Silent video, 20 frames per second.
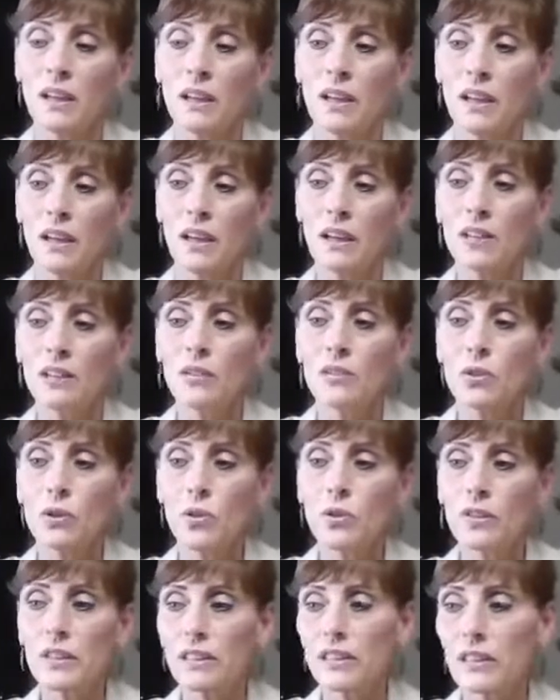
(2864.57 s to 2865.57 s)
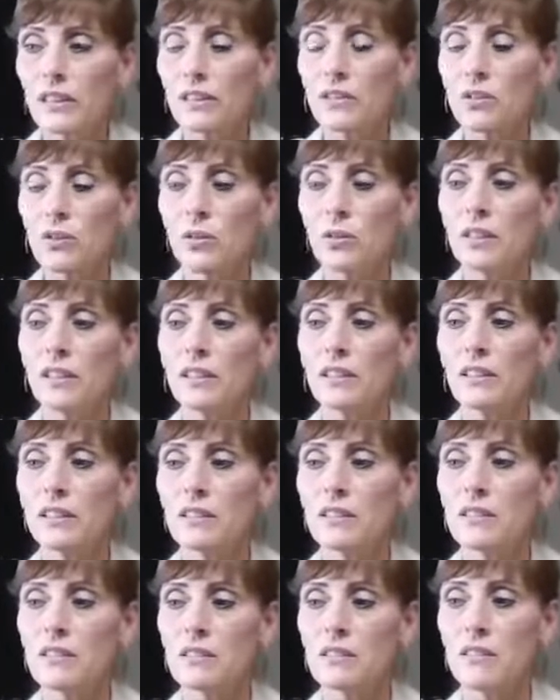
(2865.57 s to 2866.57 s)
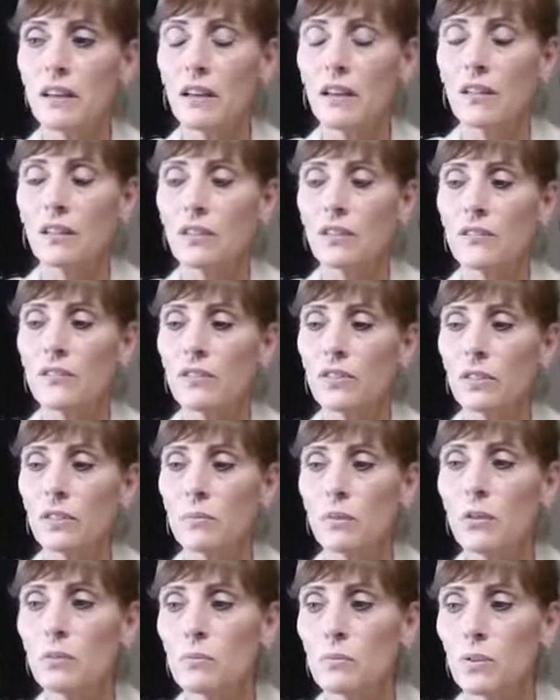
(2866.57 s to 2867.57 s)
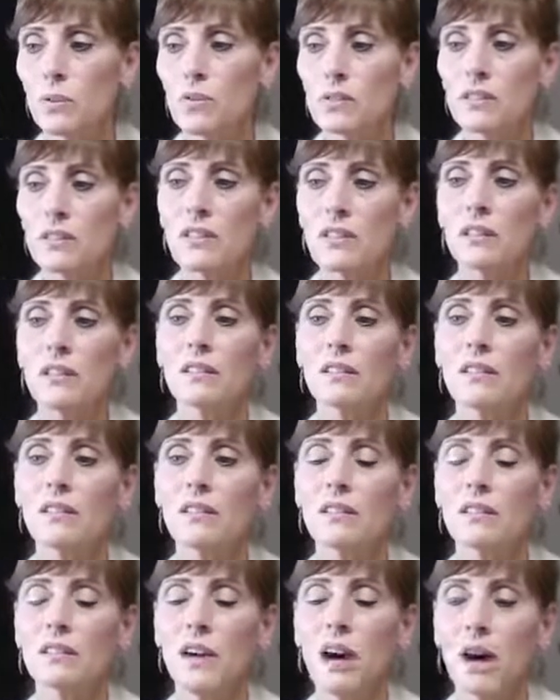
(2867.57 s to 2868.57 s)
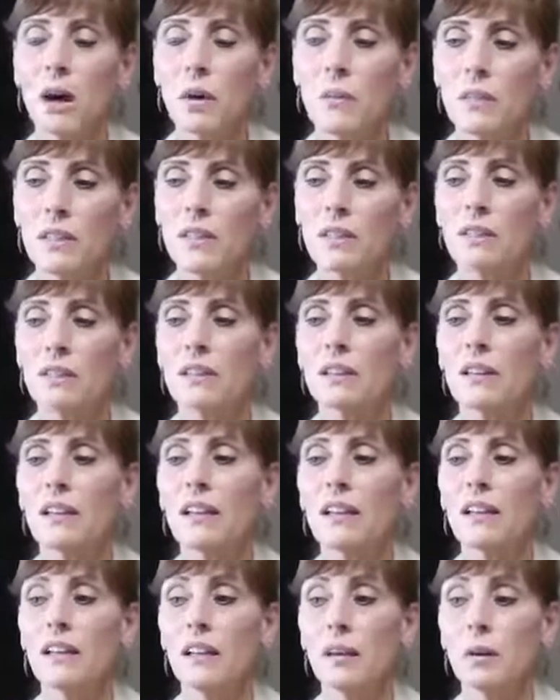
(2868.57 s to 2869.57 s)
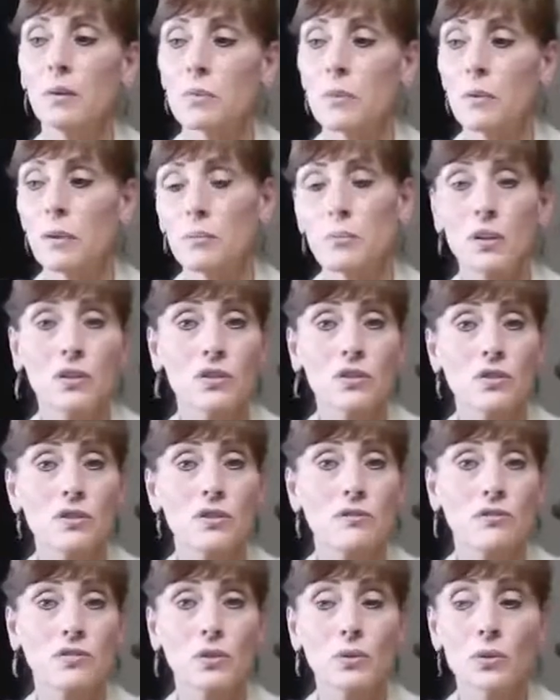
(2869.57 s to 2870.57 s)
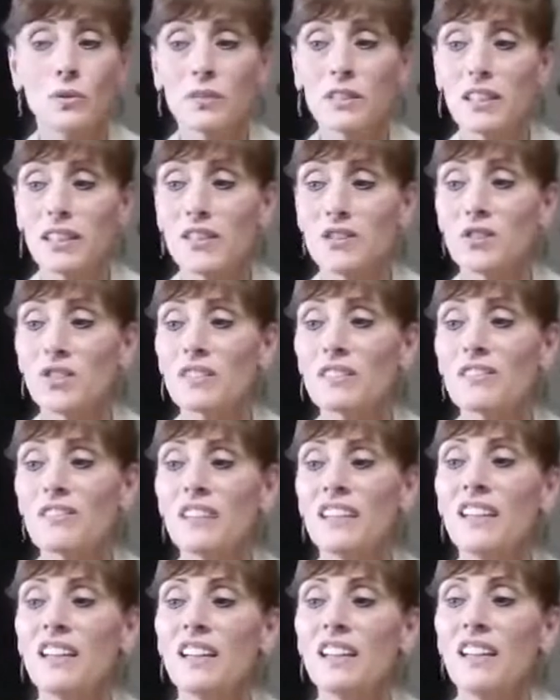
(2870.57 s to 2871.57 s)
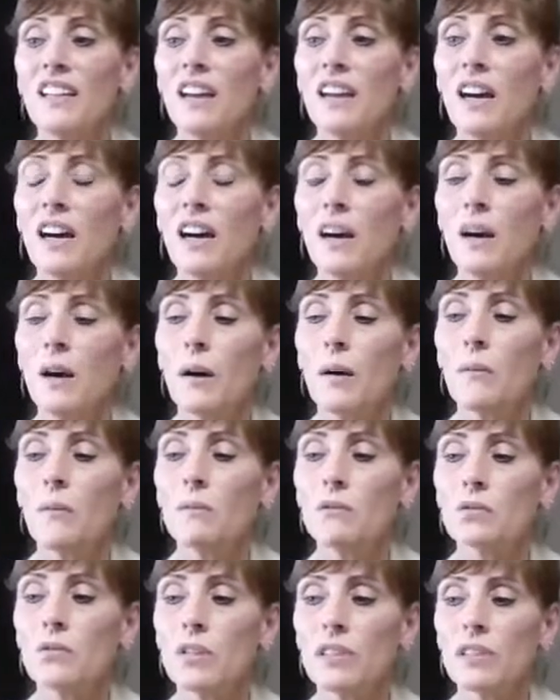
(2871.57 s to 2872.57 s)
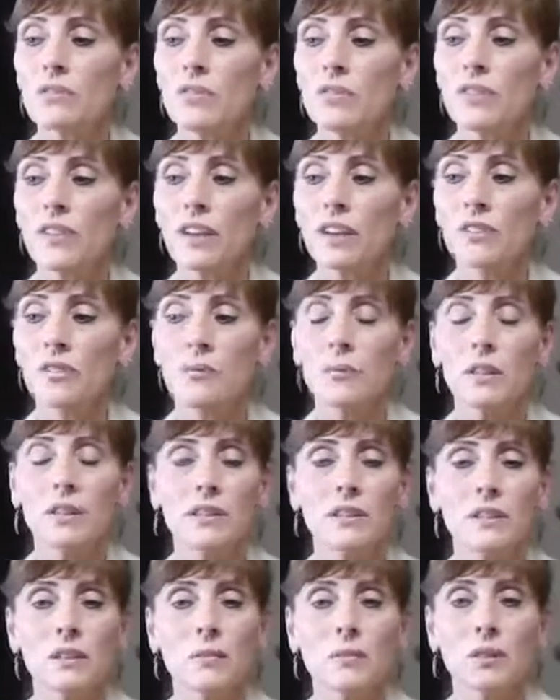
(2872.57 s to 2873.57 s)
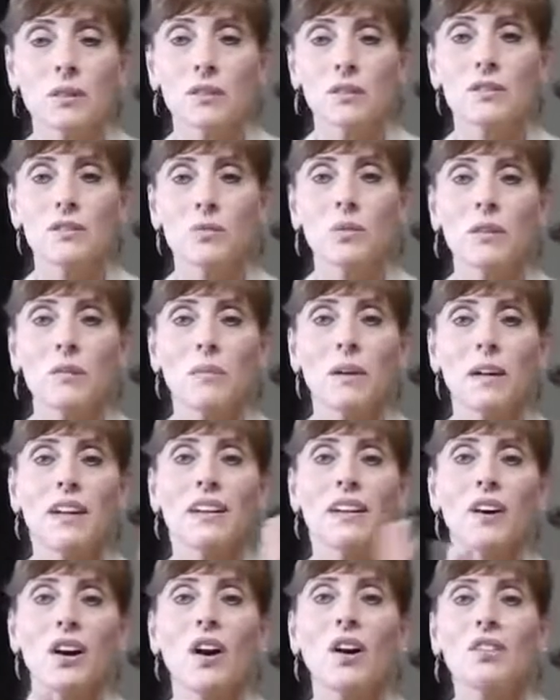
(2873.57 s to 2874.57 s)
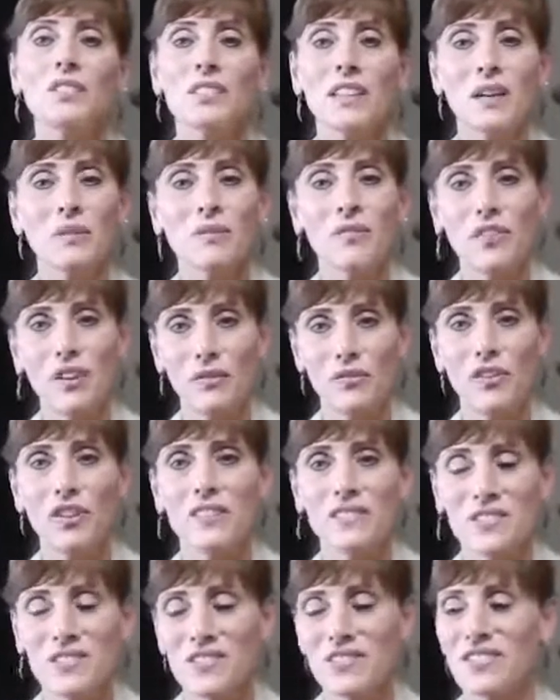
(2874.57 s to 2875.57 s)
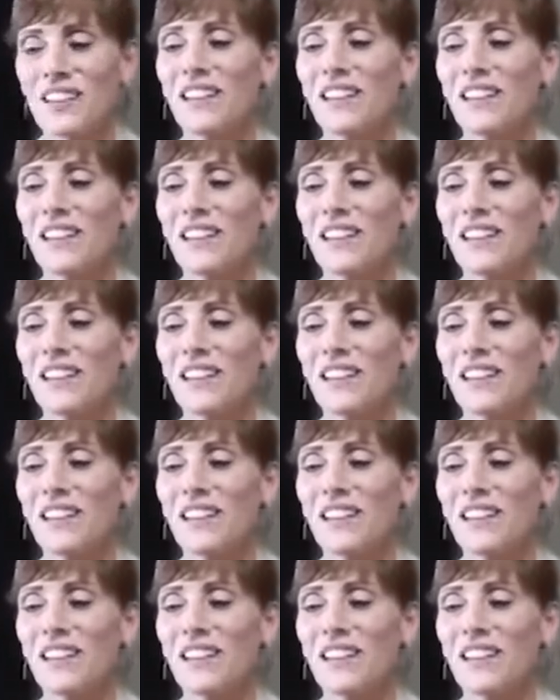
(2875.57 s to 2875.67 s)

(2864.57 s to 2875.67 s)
L-taurine, taurine is uh, good for immune boosting, calming, and it helps blood pressure and fluid retention. Um, transfer factor multi-immune is one of my all-time favorites.